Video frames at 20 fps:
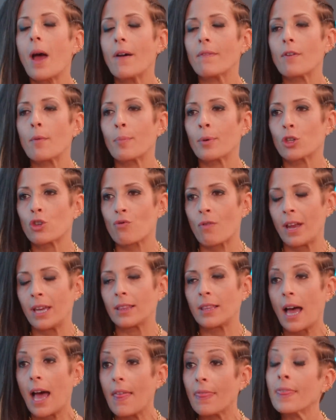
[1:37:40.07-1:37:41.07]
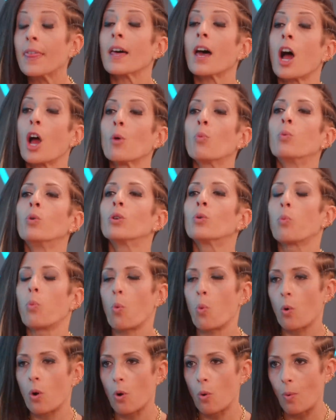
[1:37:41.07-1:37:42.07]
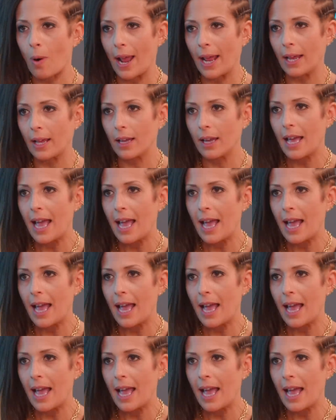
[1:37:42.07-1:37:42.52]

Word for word: ever betrayed that, that I would walk away